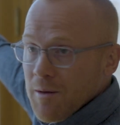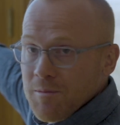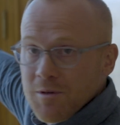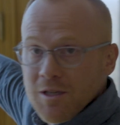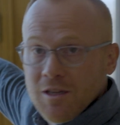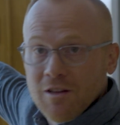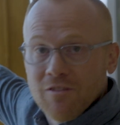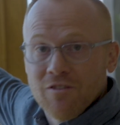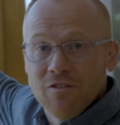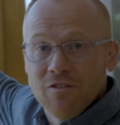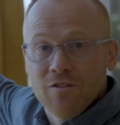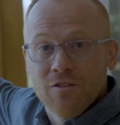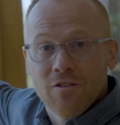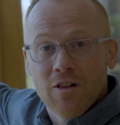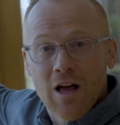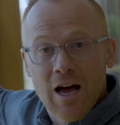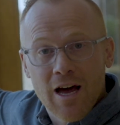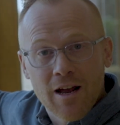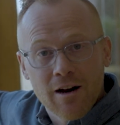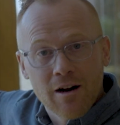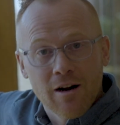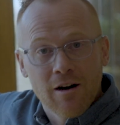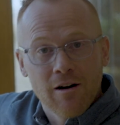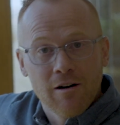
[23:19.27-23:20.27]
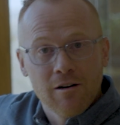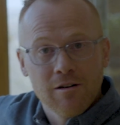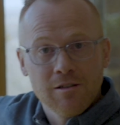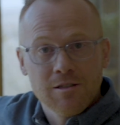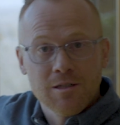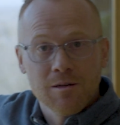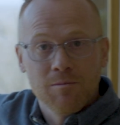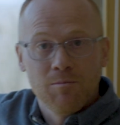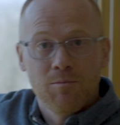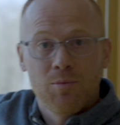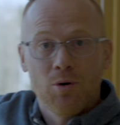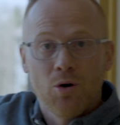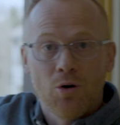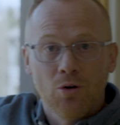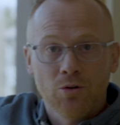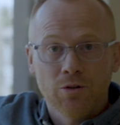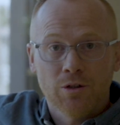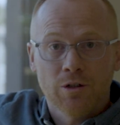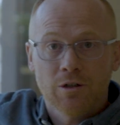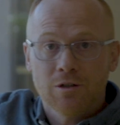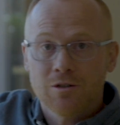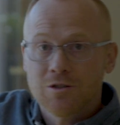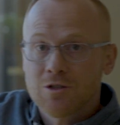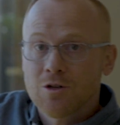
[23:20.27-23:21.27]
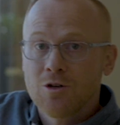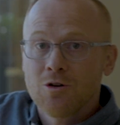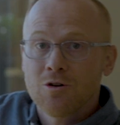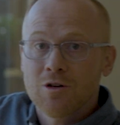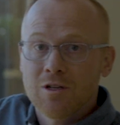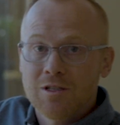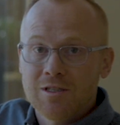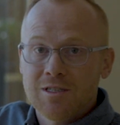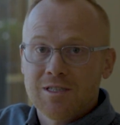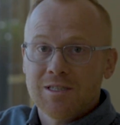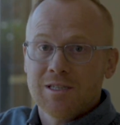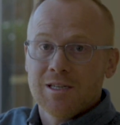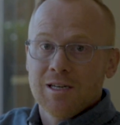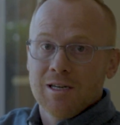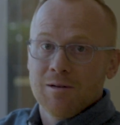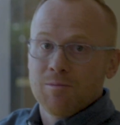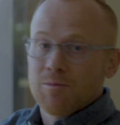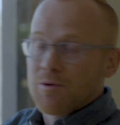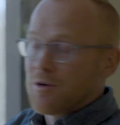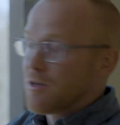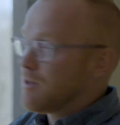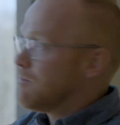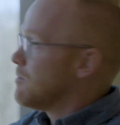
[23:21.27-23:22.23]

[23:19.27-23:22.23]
up to the Flatirons in Boulder. So you can see pretty